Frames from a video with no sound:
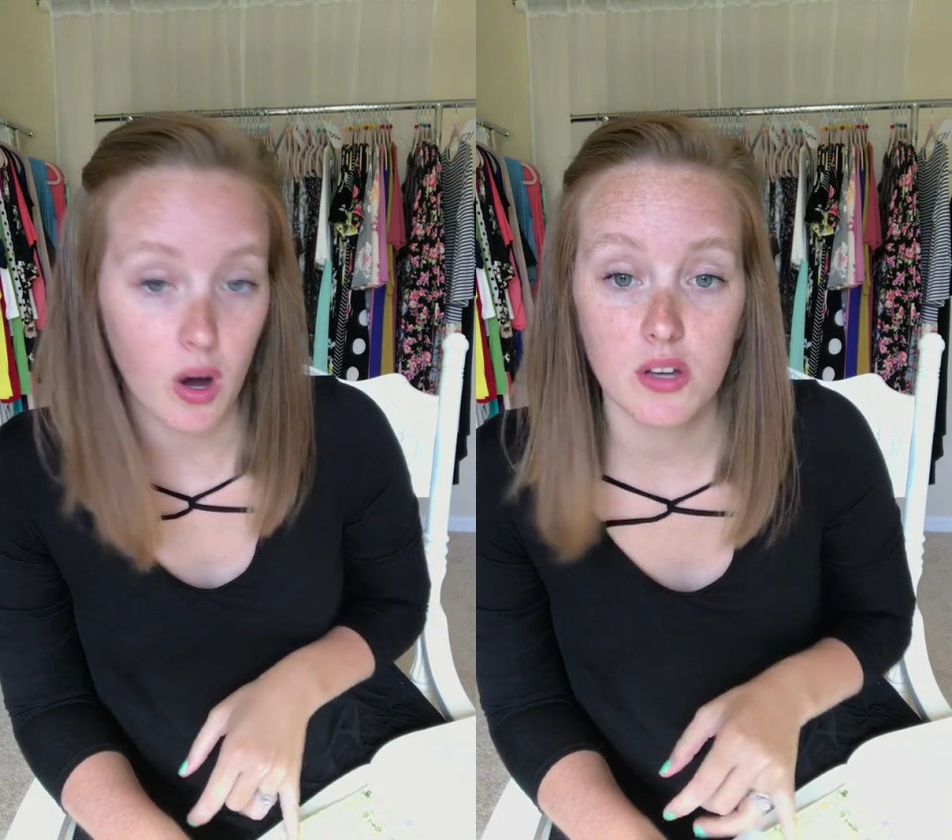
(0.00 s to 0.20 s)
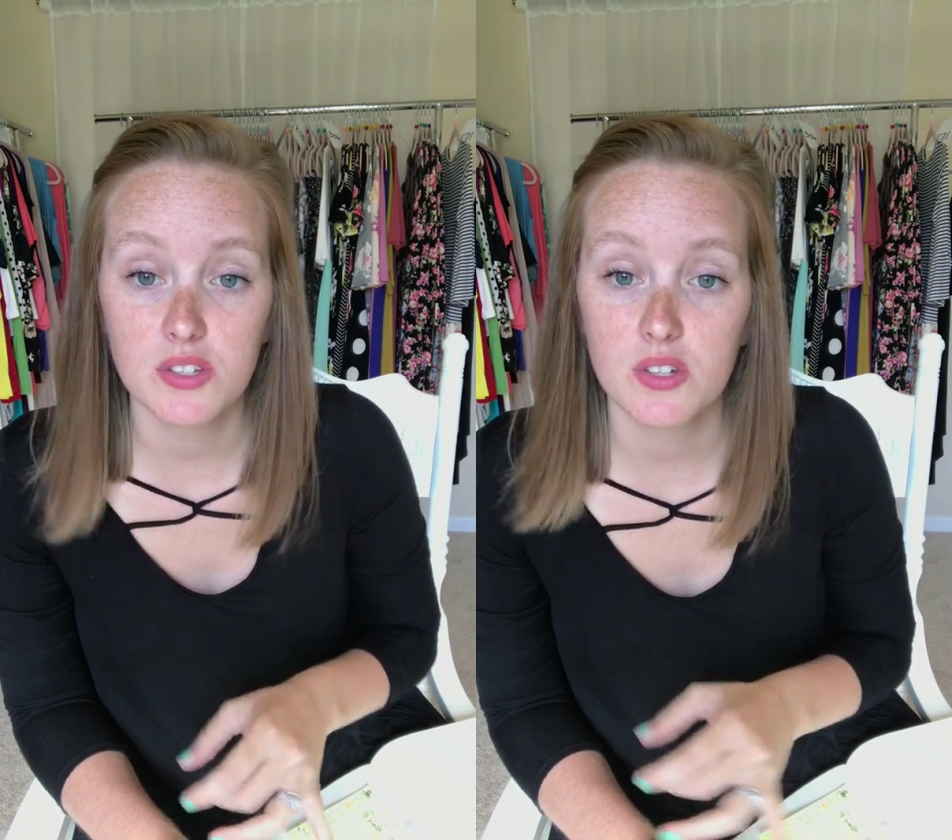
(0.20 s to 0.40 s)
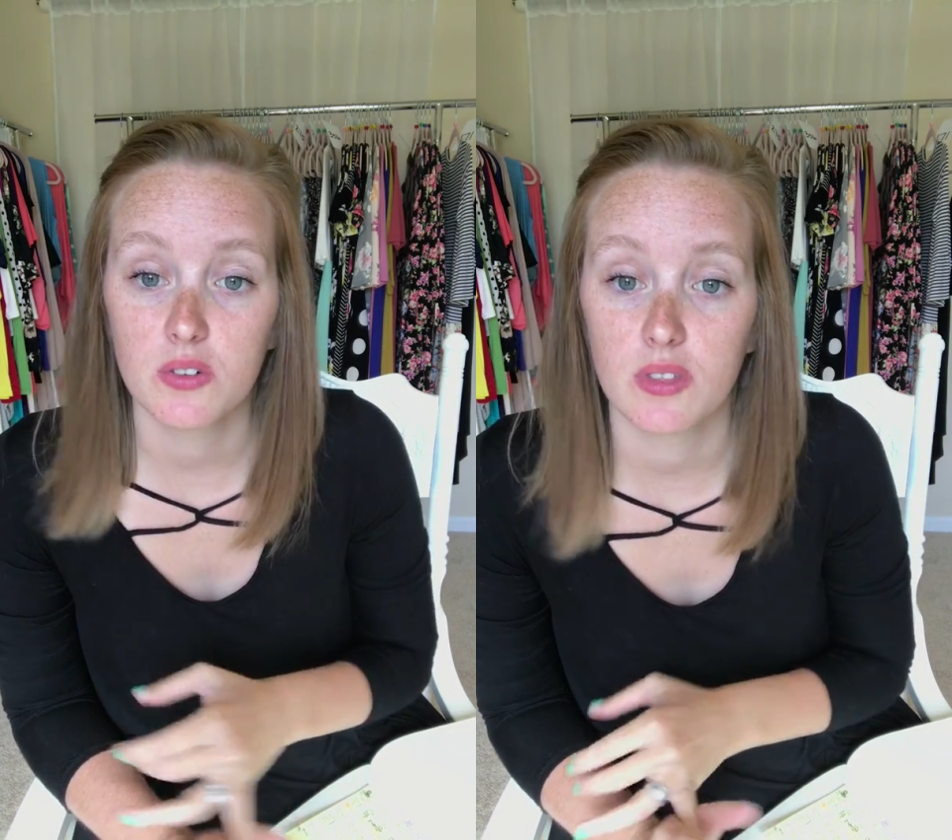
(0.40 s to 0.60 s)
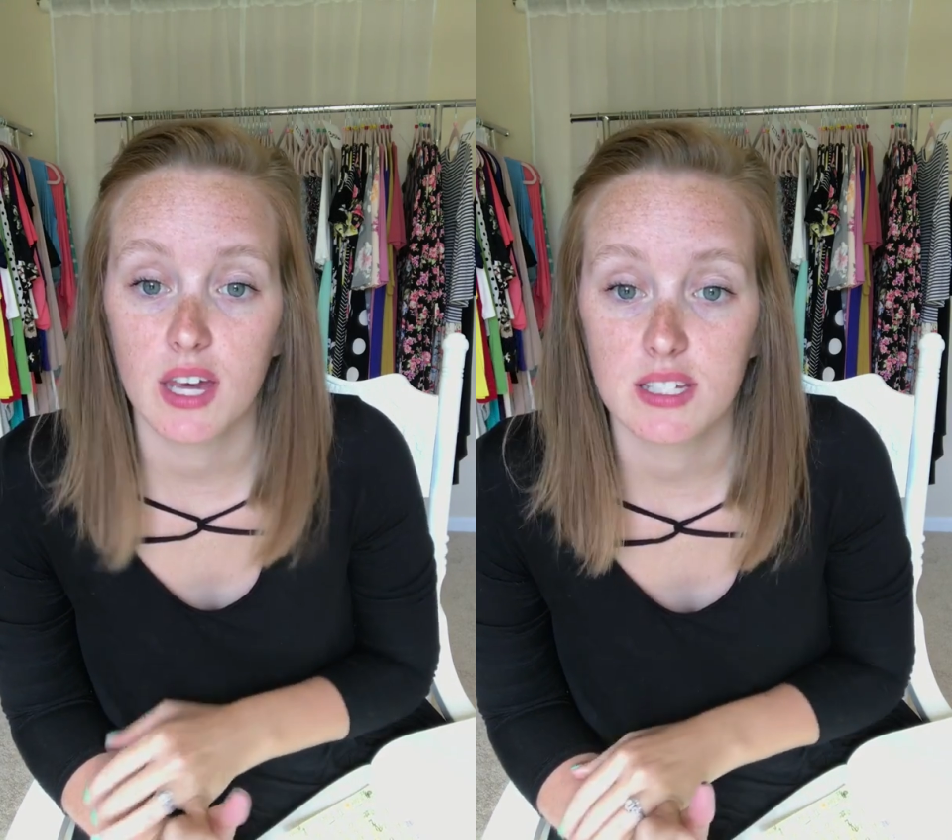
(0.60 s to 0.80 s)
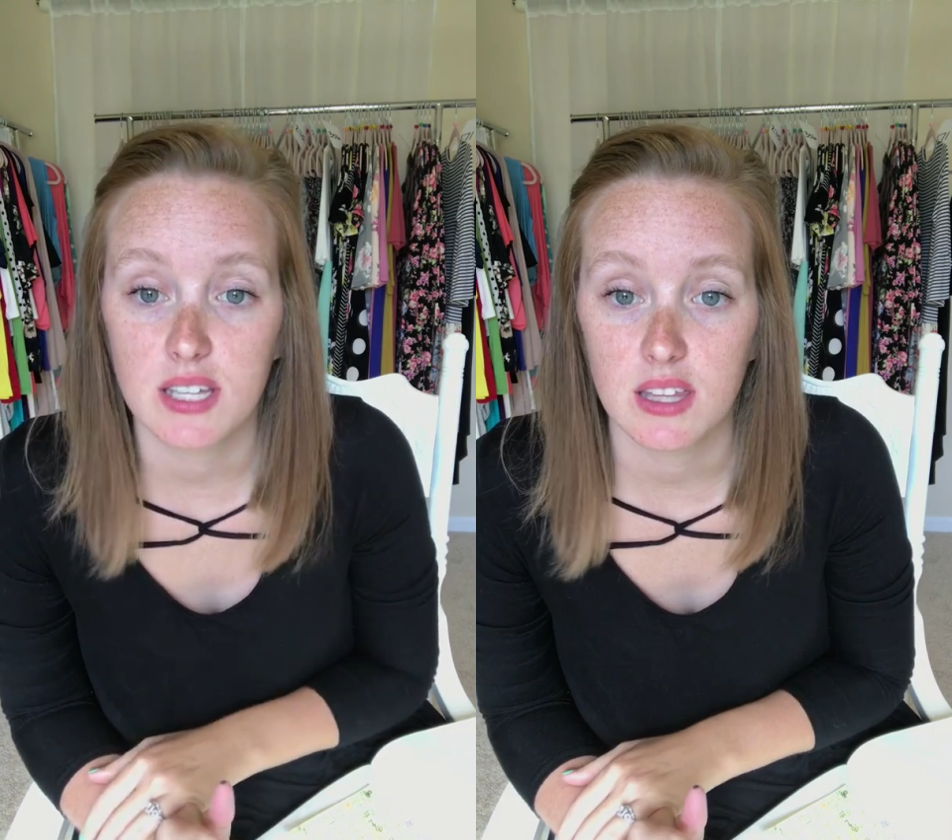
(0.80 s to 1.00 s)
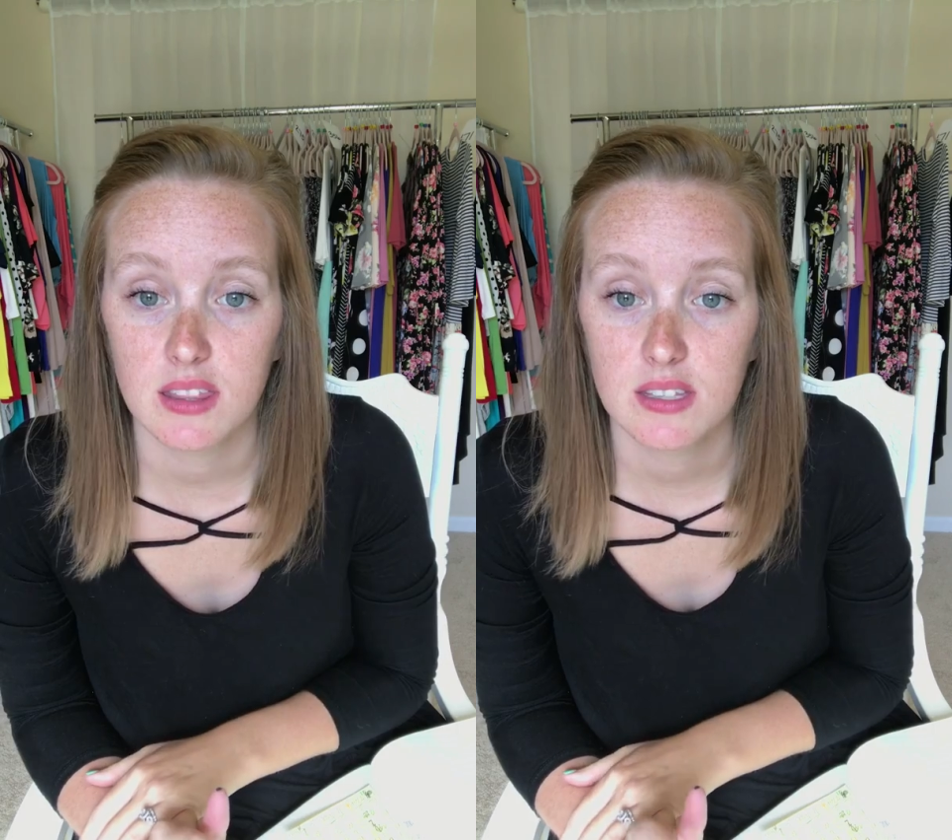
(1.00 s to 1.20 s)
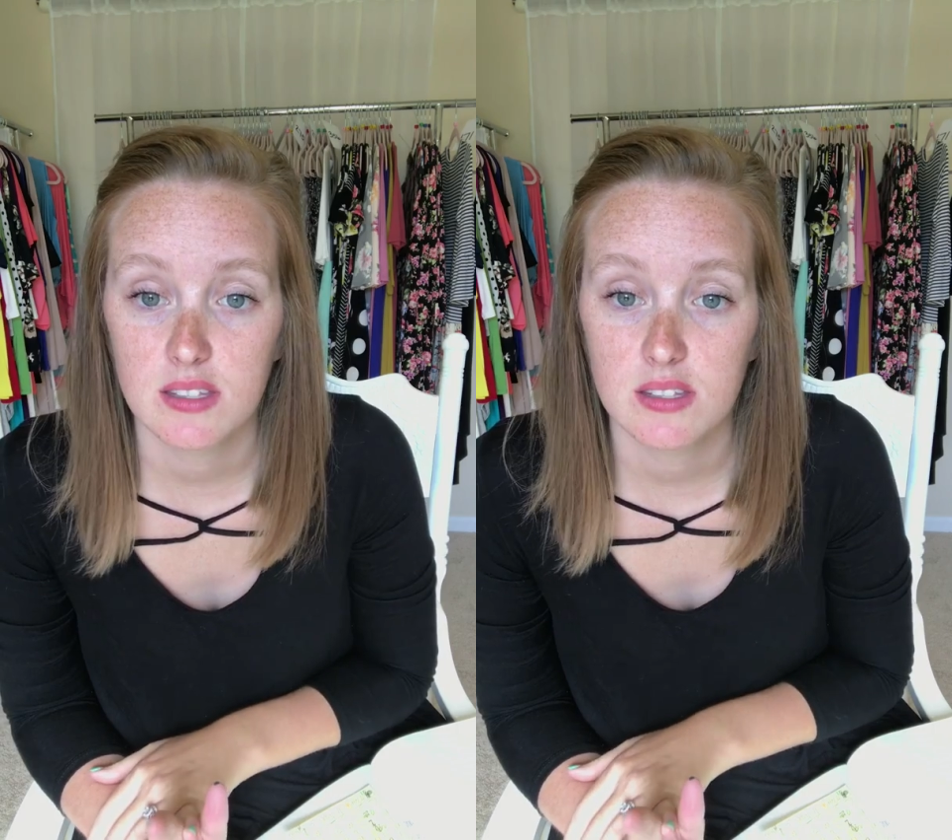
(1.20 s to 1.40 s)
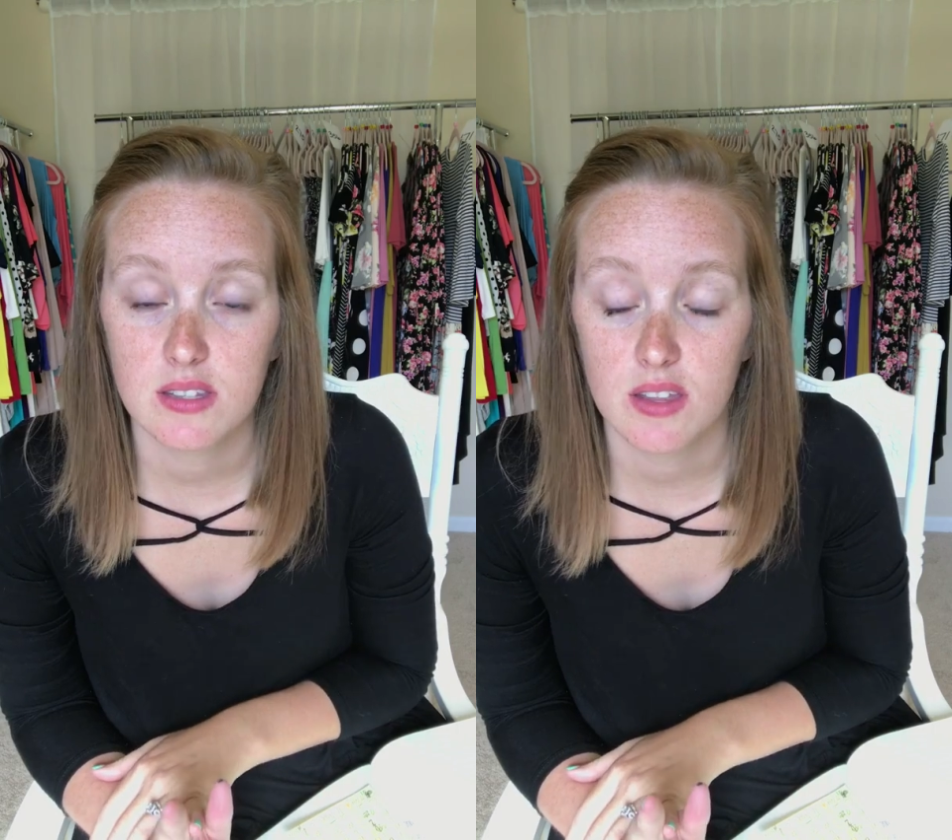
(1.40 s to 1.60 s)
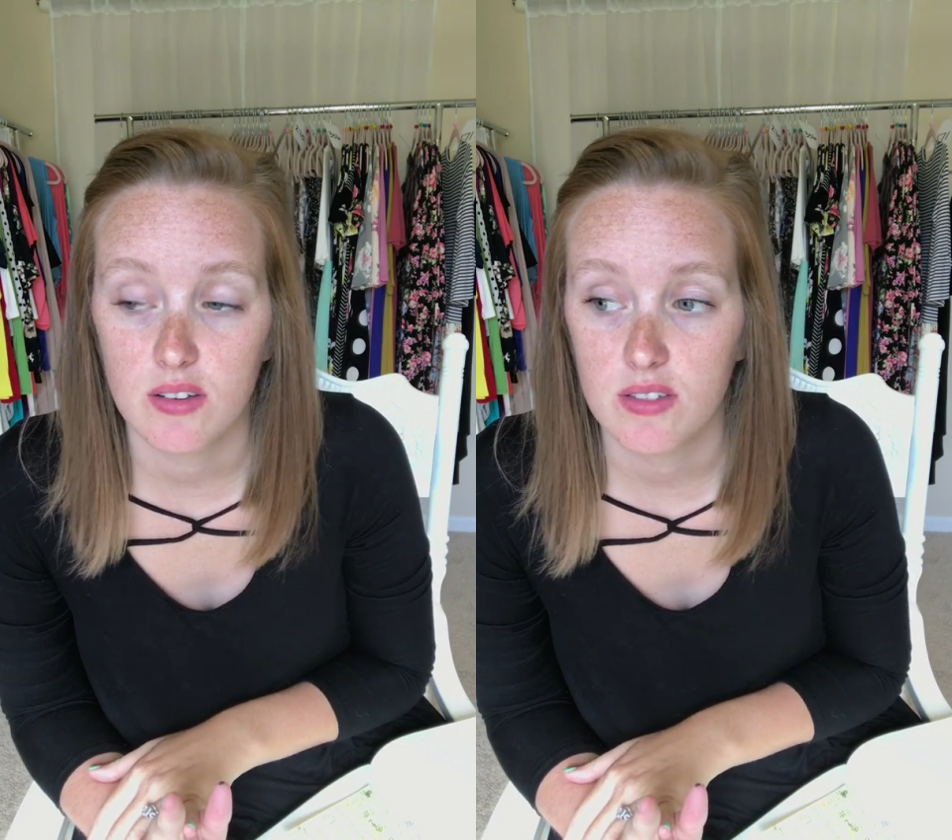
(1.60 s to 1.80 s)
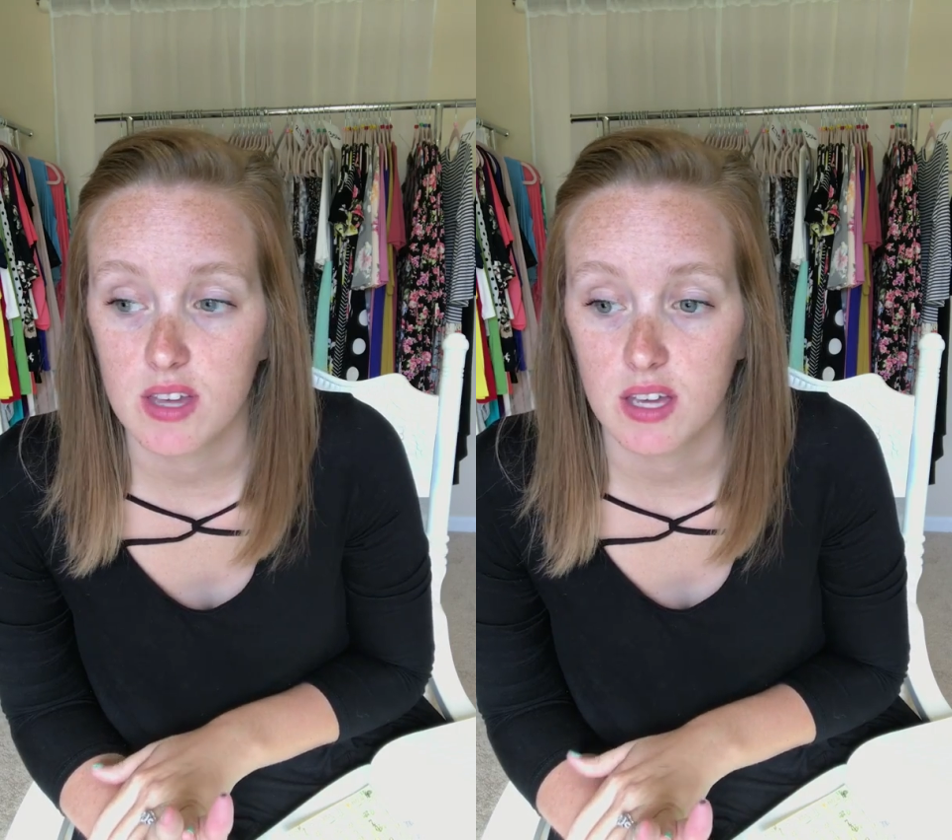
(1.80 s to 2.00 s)
also that day, this is the other
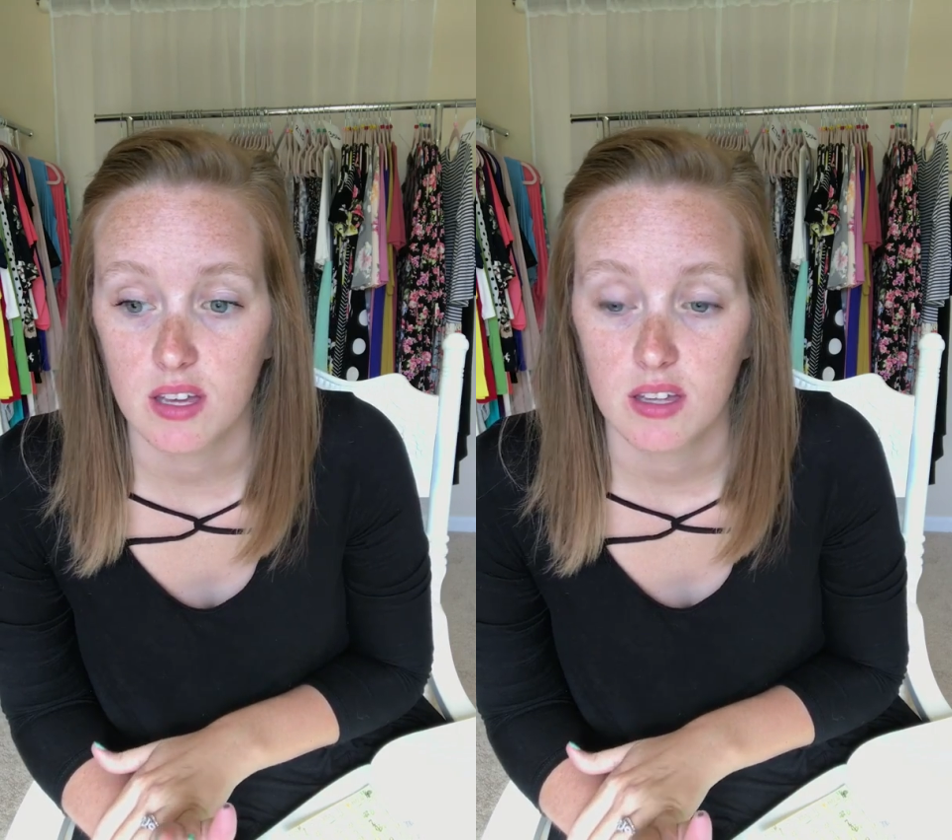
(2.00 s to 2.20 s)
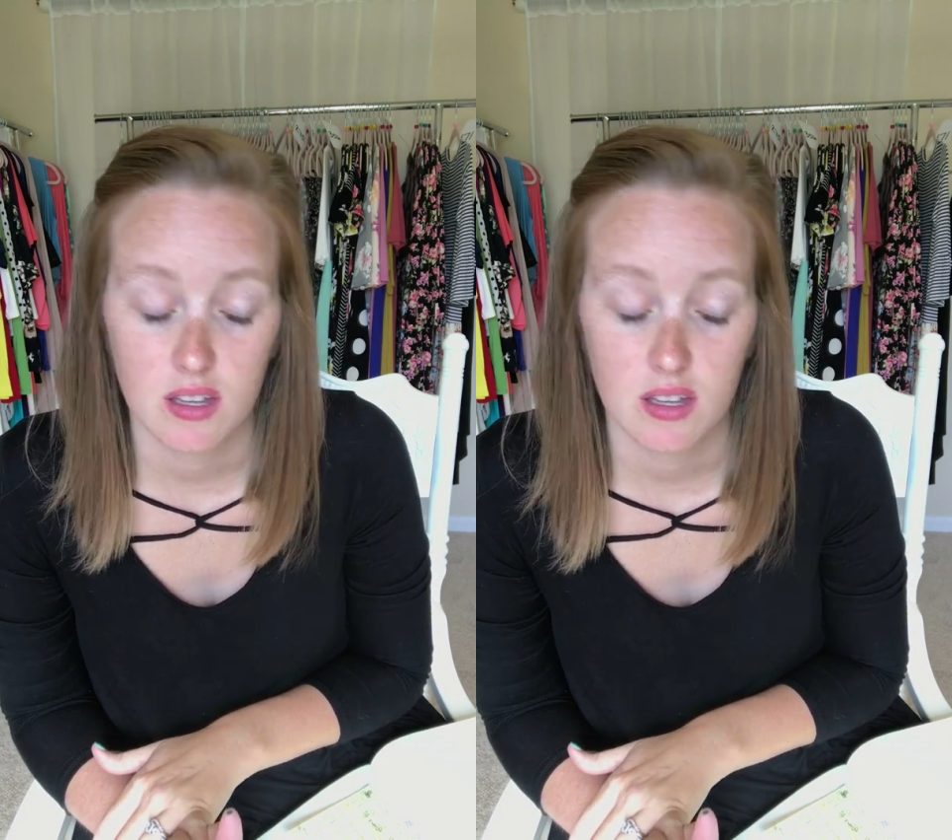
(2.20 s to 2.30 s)
thing.